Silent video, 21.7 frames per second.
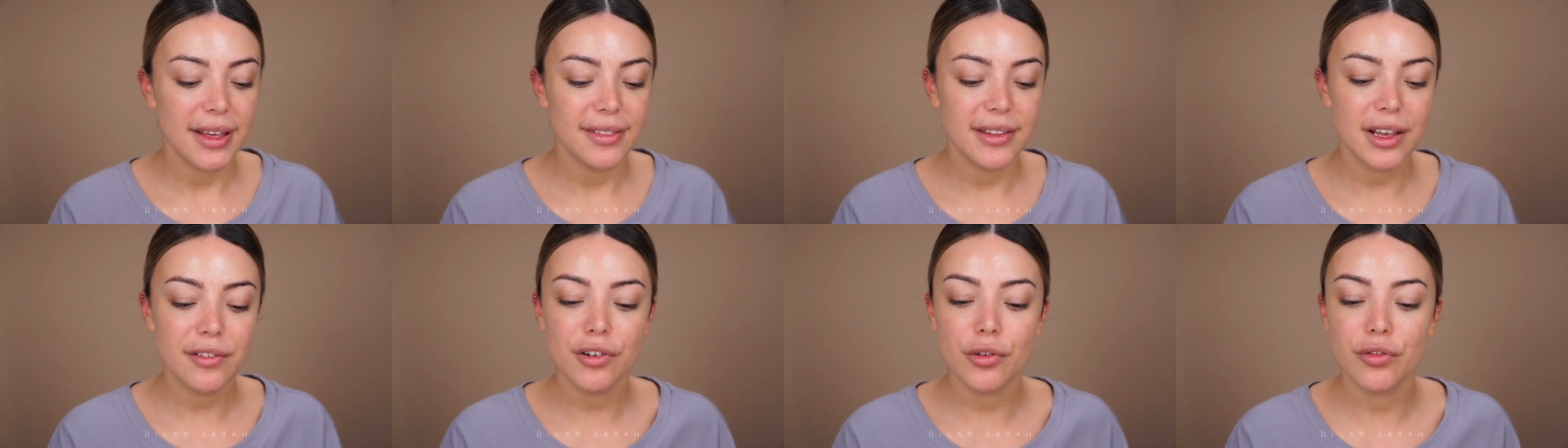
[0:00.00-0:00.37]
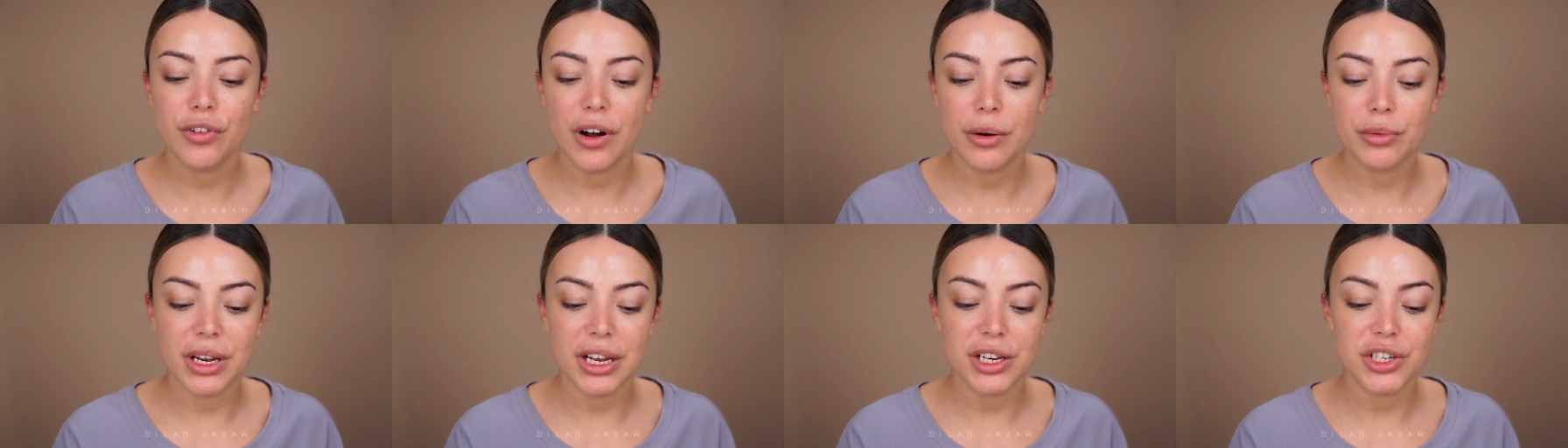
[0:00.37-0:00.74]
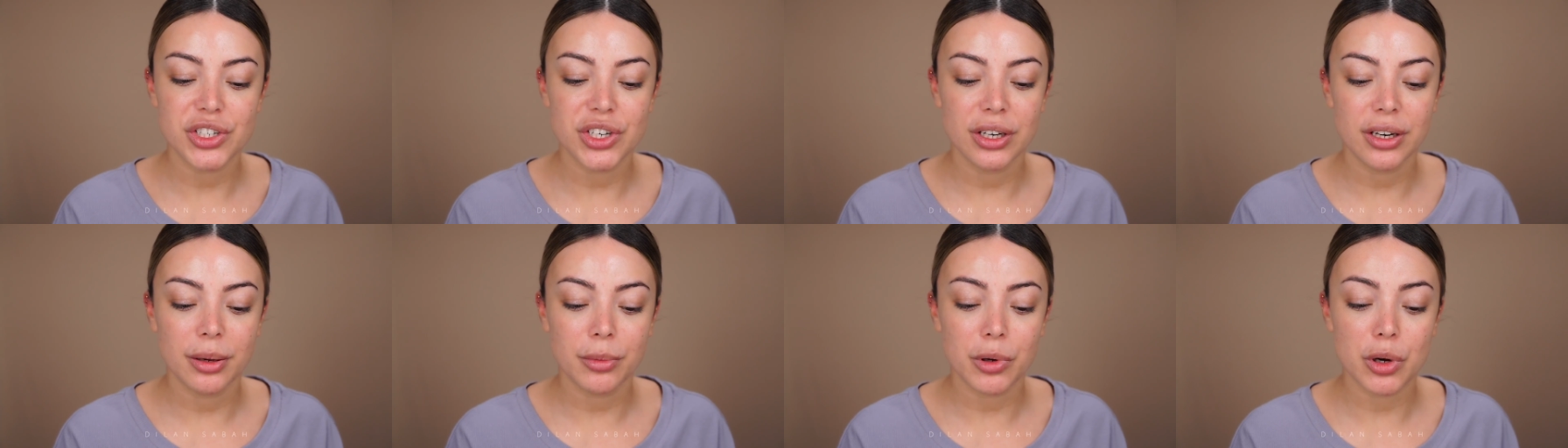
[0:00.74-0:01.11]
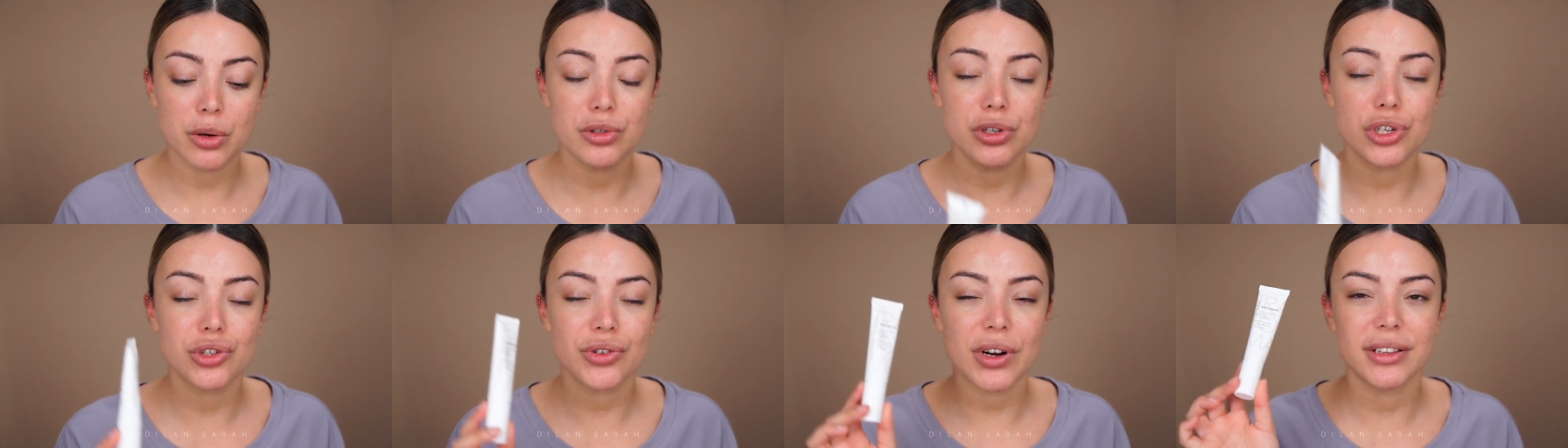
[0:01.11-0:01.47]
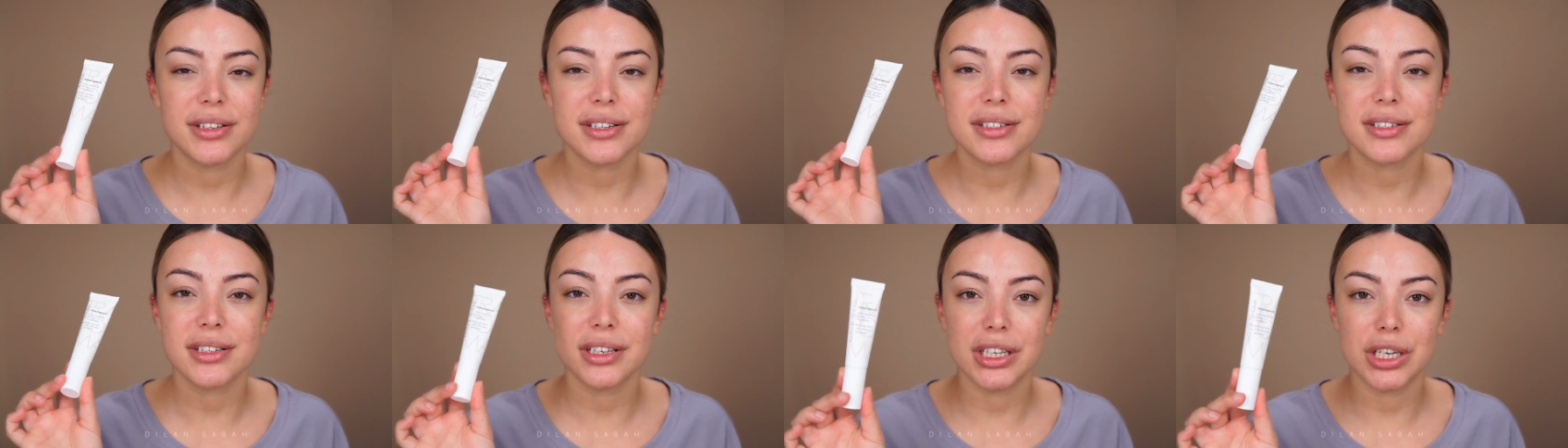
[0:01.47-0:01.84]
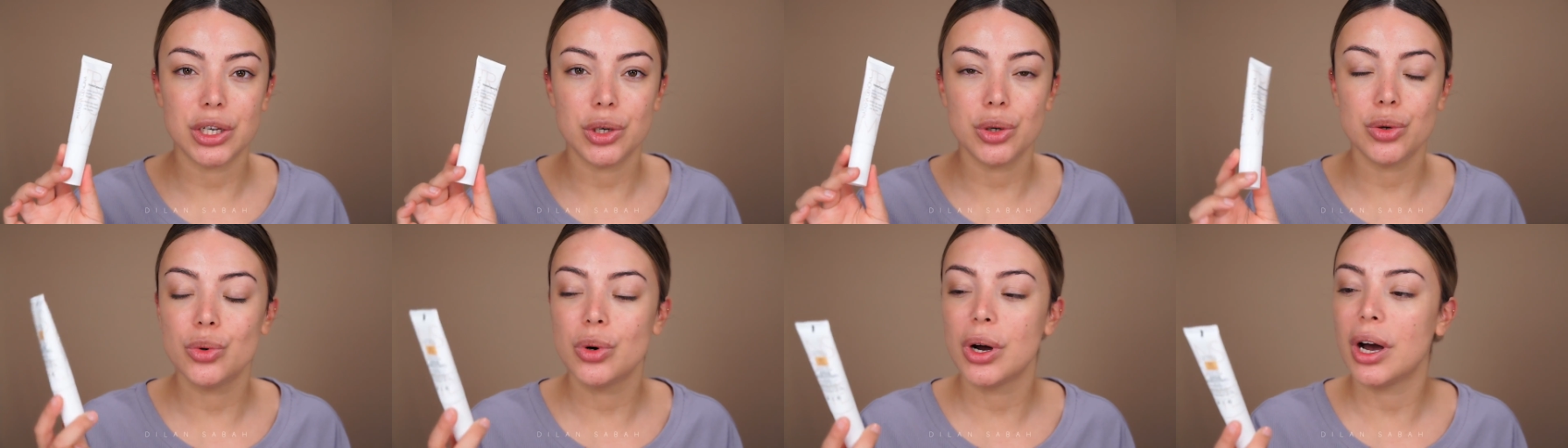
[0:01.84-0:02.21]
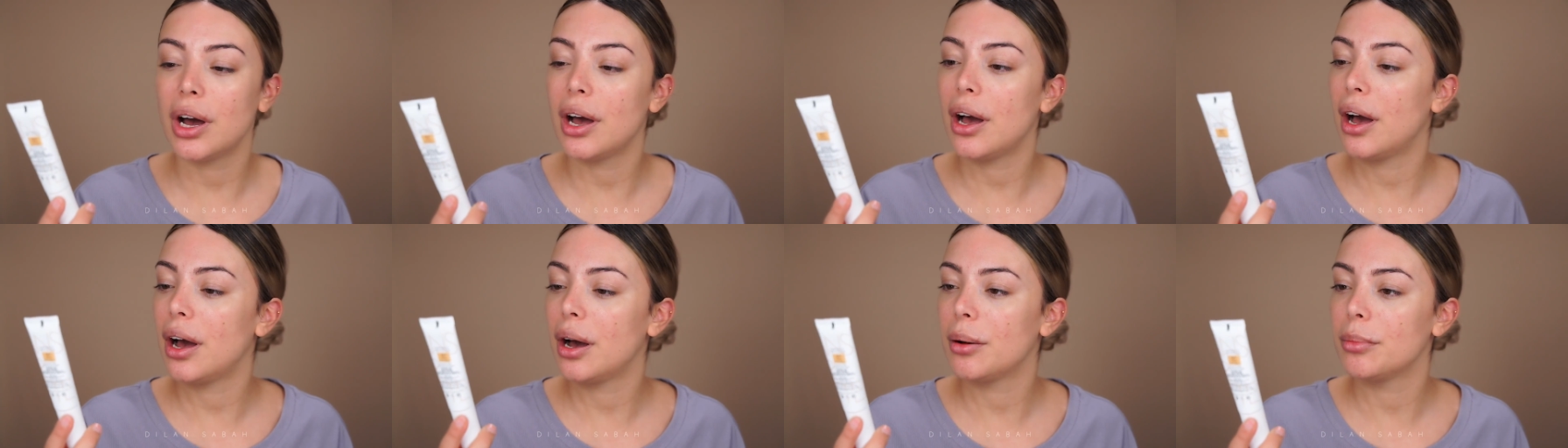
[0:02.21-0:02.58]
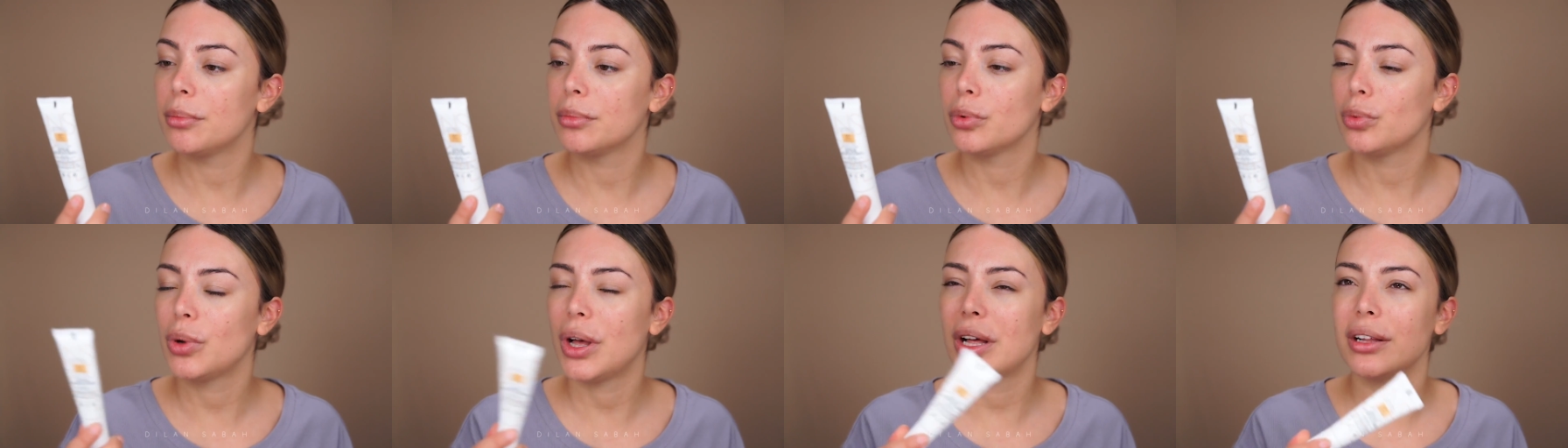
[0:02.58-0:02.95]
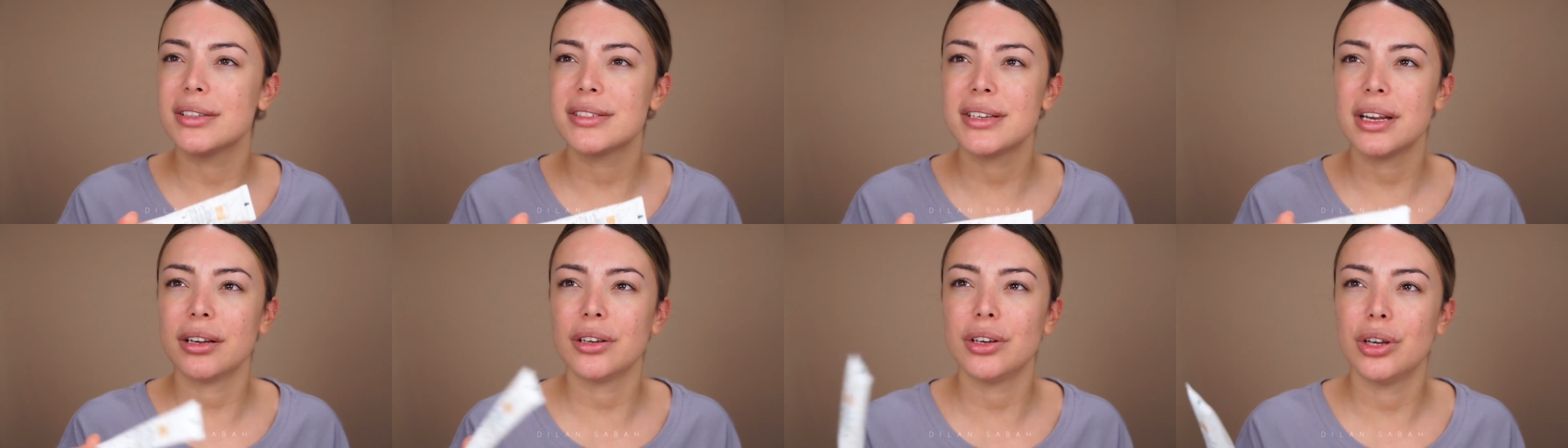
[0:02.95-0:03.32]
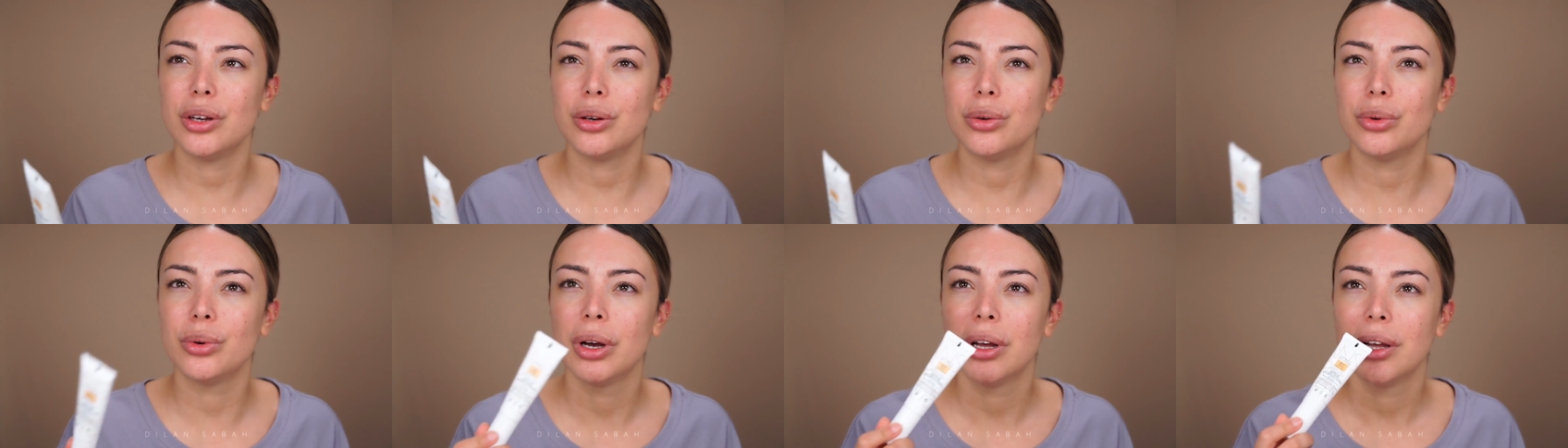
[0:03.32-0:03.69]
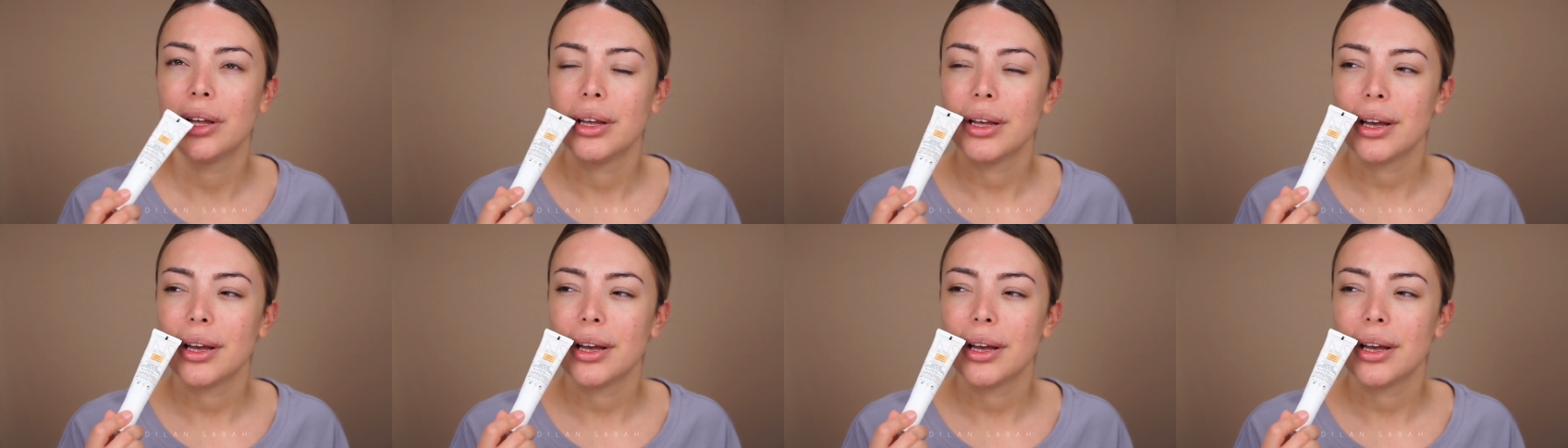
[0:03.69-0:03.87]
And then for foundation, I'm going to try this new, well, it's not new.